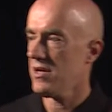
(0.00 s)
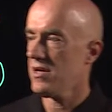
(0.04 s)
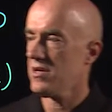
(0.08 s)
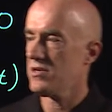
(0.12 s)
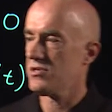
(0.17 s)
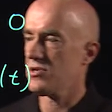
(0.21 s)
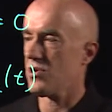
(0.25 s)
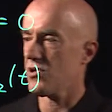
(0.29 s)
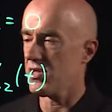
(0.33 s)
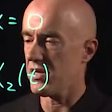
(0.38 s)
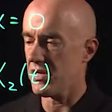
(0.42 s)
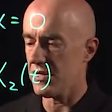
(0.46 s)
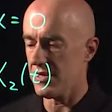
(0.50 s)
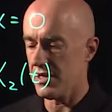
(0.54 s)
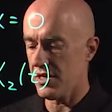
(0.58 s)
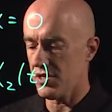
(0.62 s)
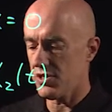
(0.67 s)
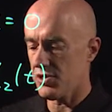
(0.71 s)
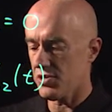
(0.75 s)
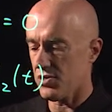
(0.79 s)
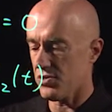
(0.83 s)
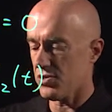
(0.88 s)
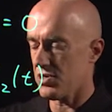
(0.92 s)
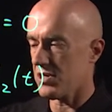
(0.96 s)
So the
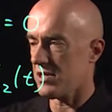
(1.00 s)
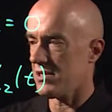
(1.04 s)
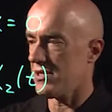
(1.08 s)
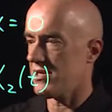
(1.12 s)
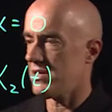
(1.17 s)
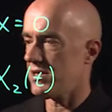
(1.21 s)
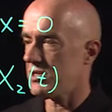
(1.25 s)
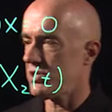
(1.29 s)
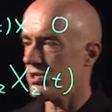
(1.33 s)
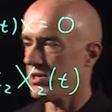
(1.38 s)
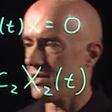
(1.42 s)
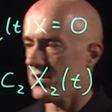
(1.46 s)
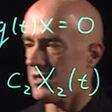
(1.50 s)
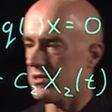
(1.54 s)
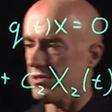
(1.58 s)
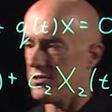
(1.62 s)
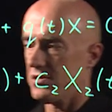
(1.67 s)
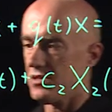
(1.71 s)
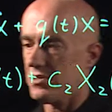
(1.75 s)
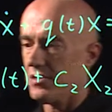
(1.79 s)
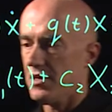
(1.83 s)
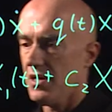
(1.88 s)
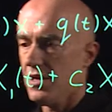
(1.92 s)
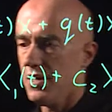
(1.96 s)
initial
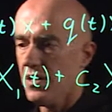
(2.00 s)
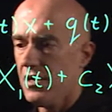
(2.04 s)
conditions